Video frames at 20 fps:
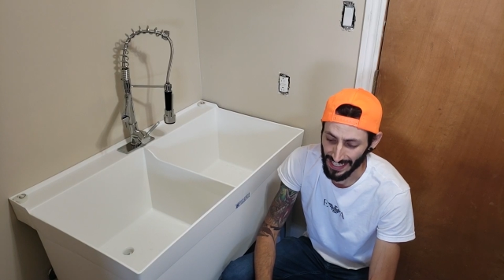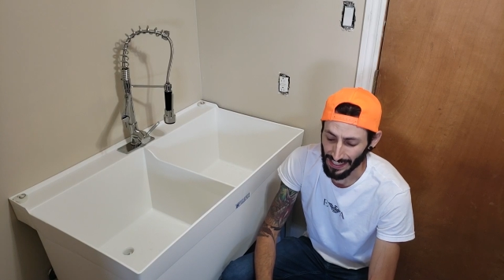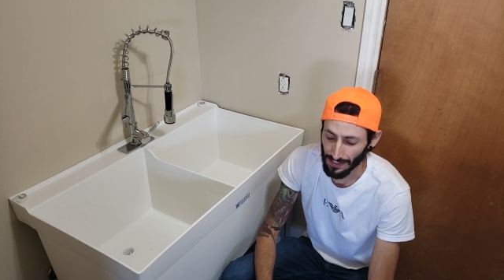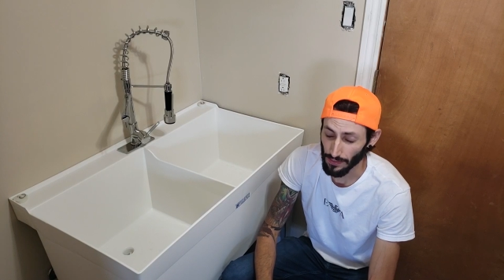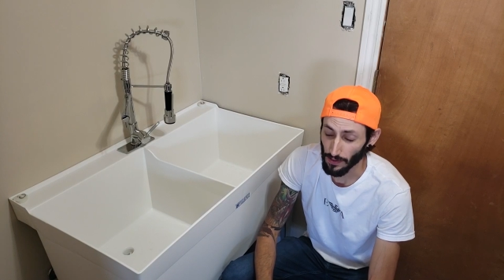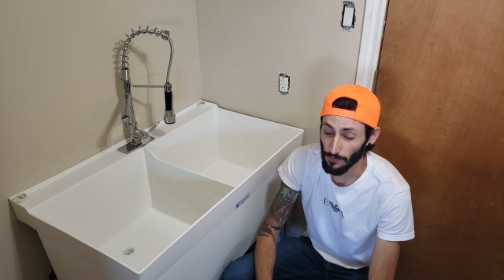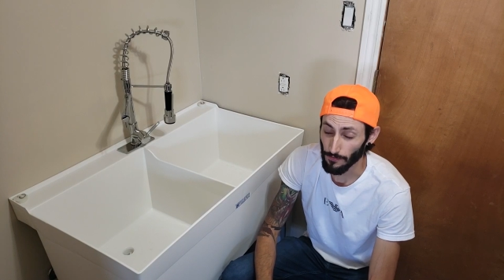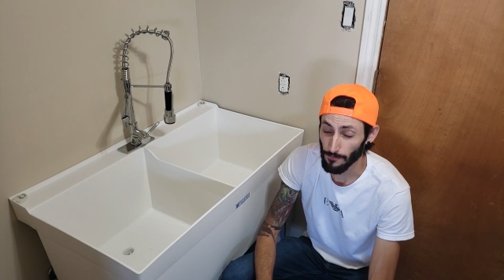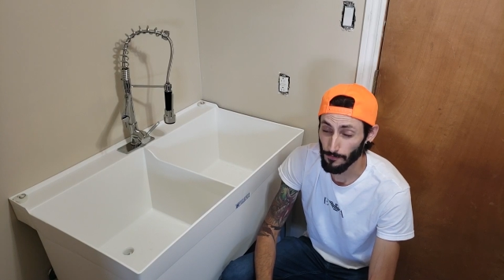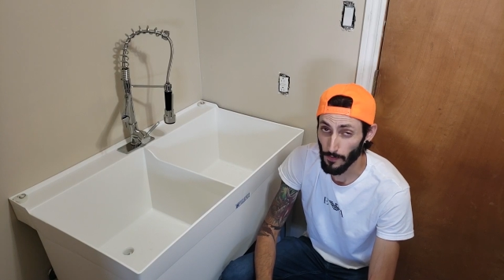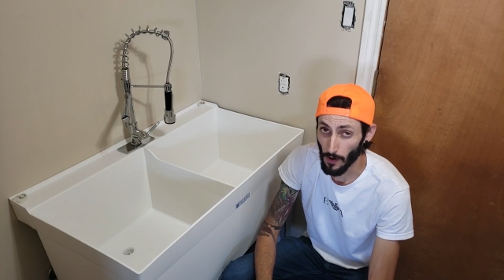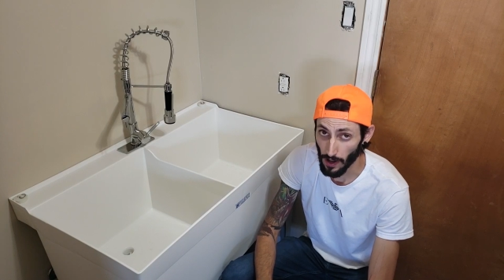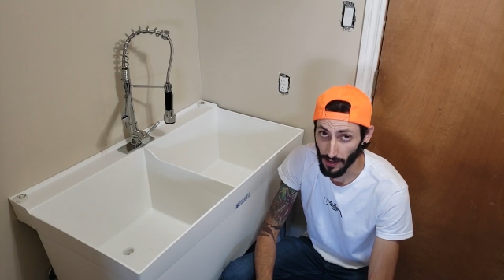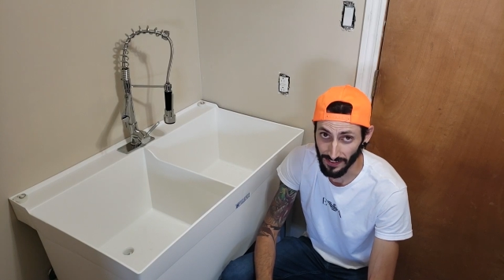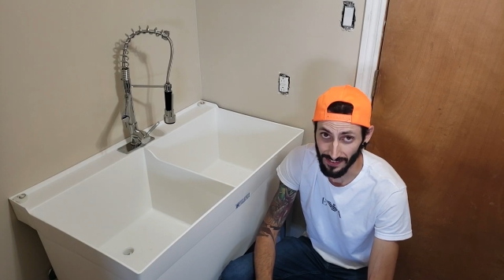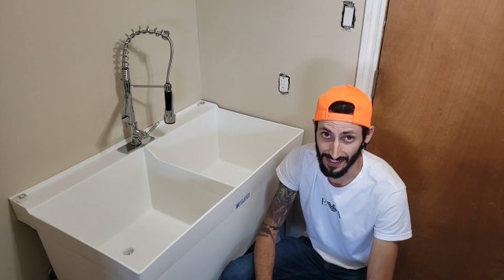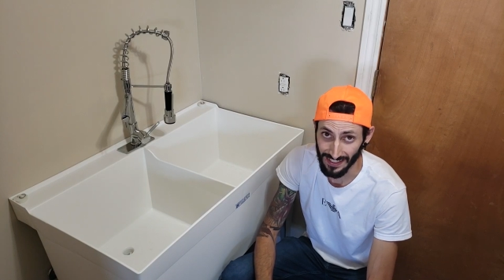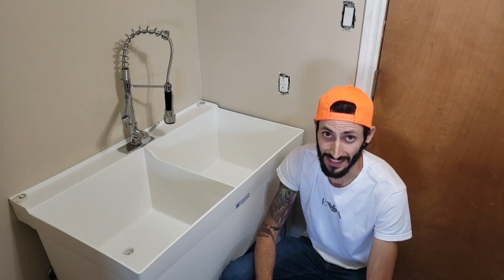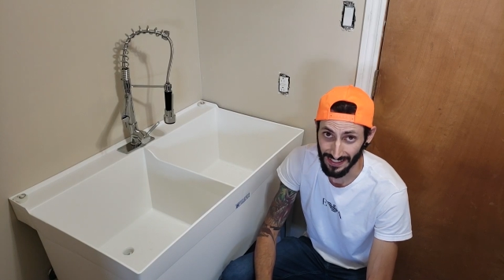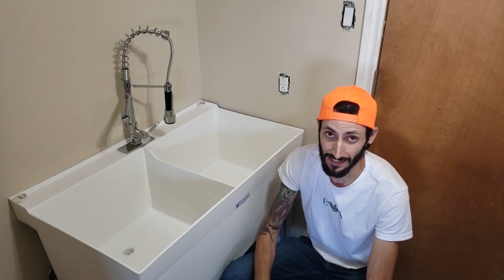and the
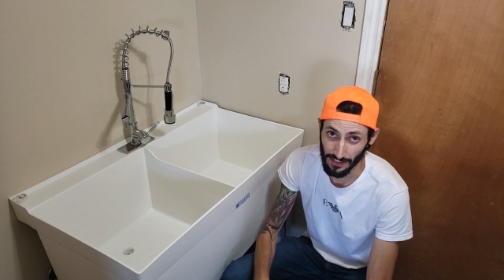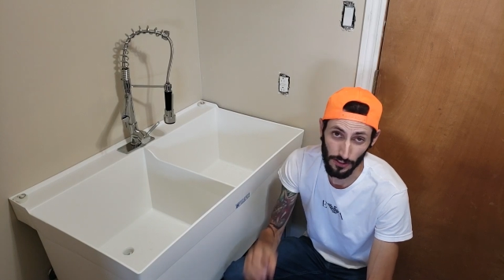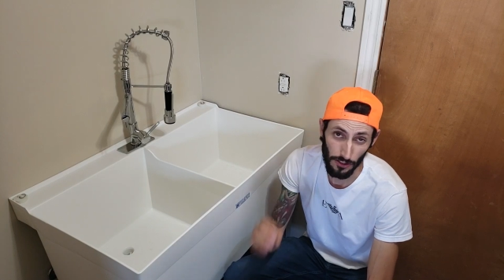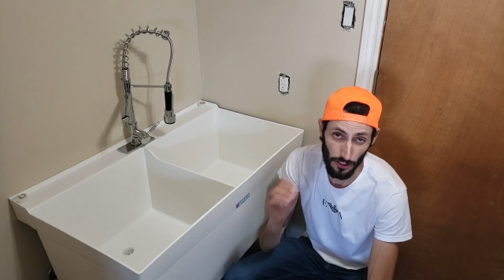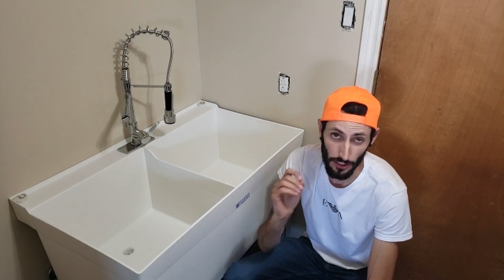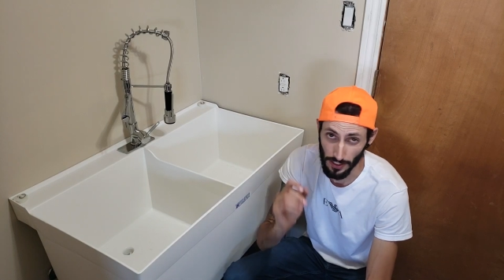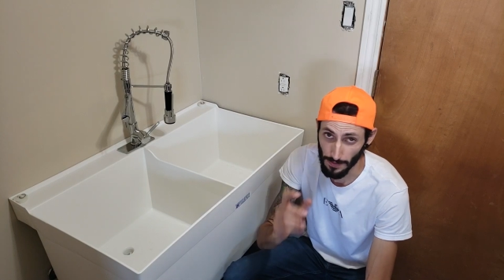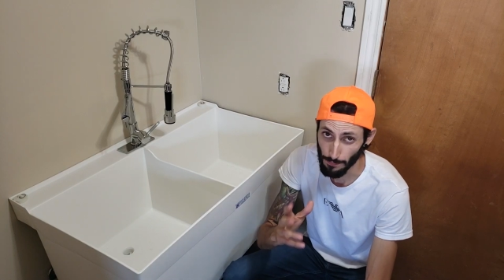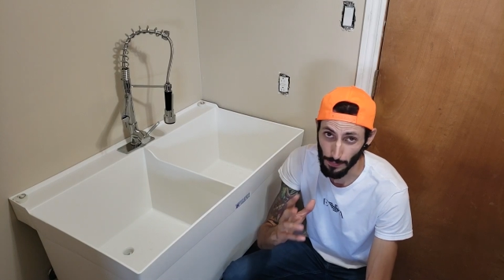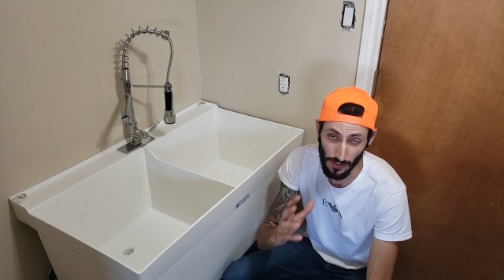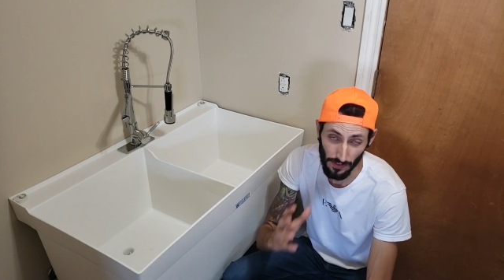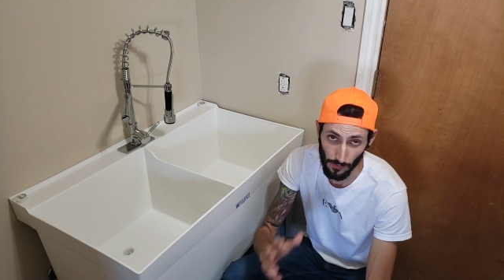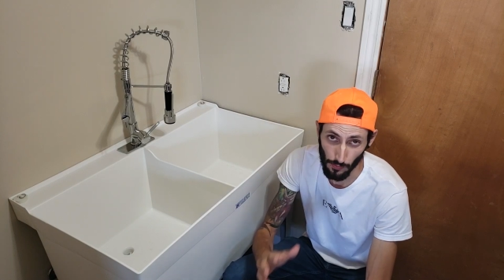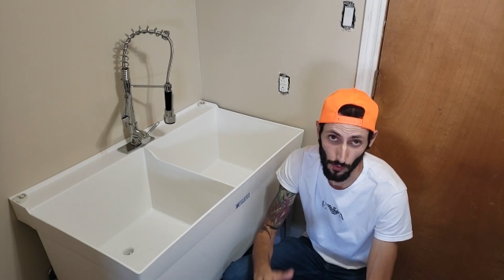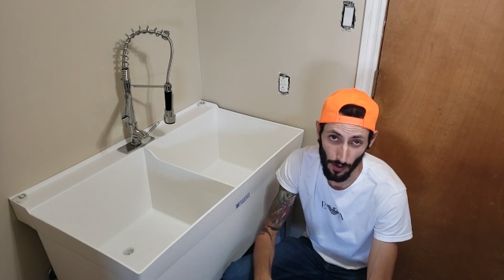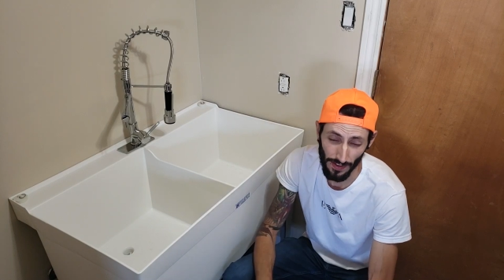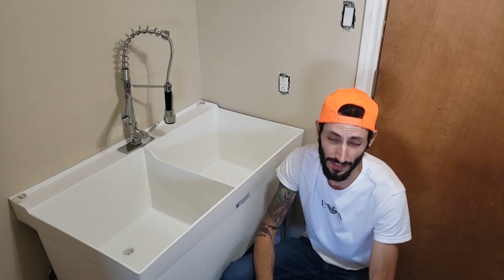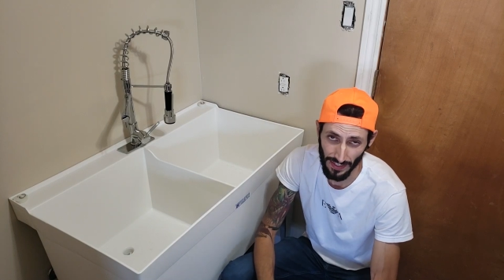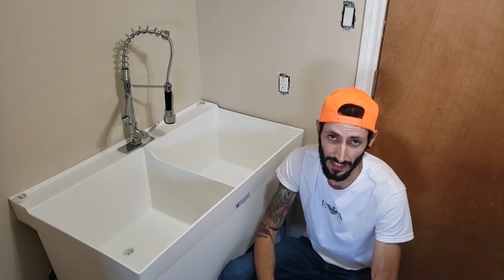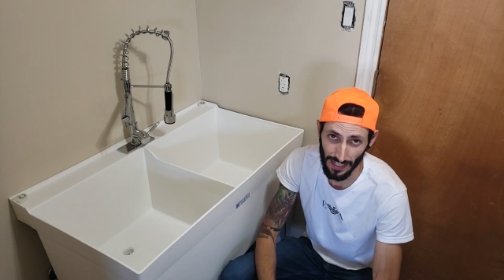faucet, the cheapest
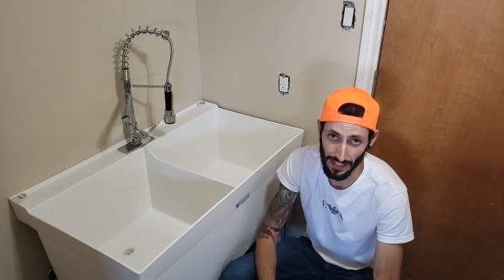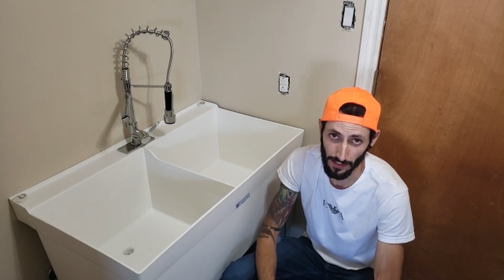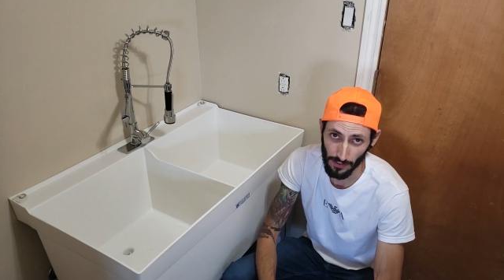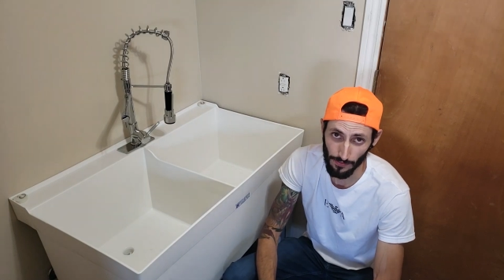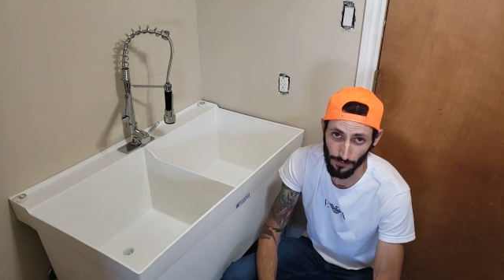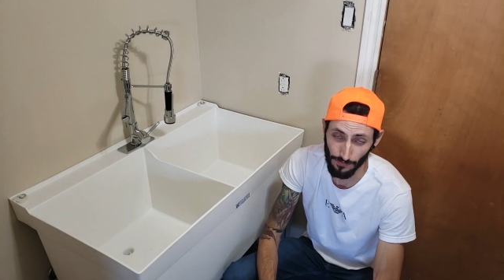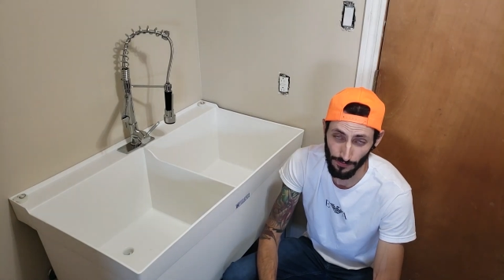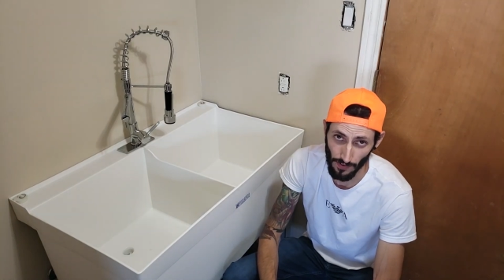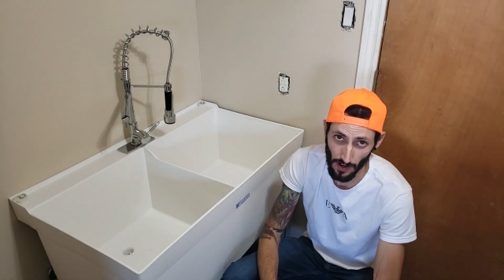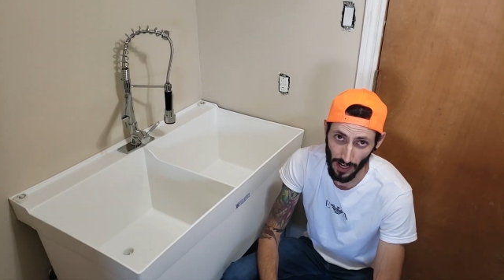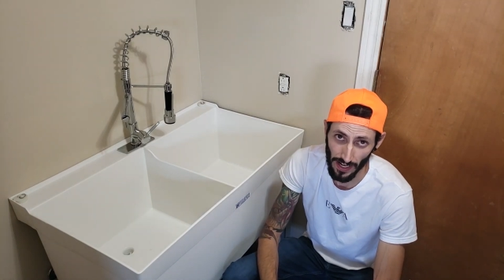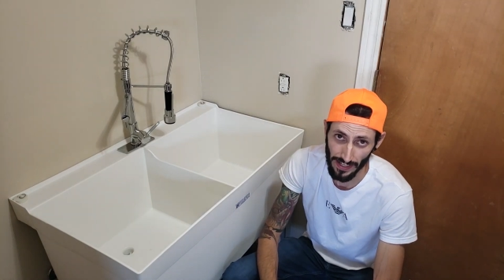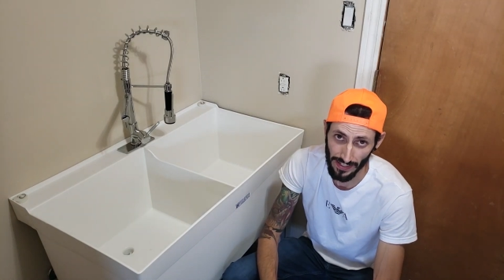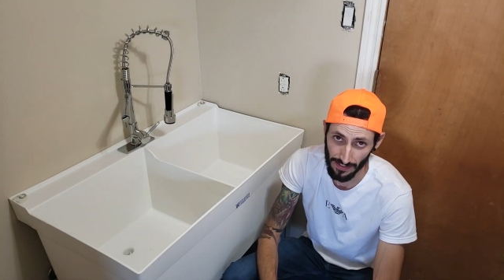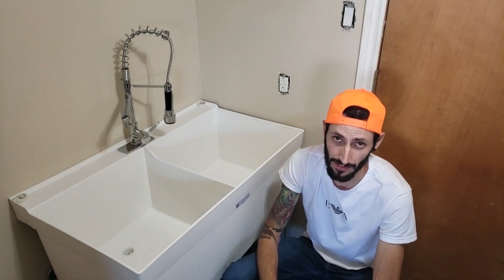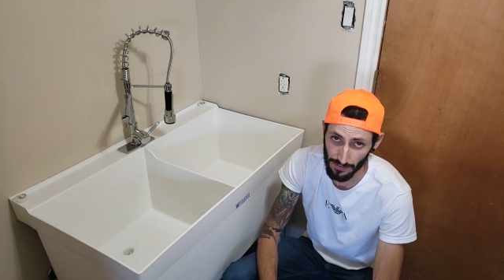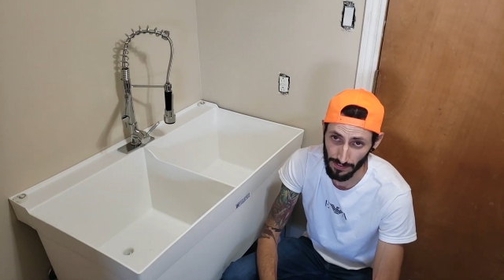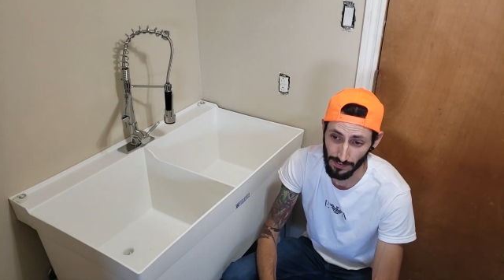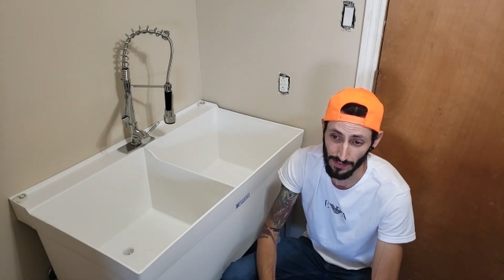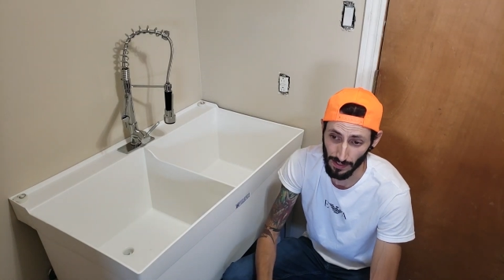one that I could find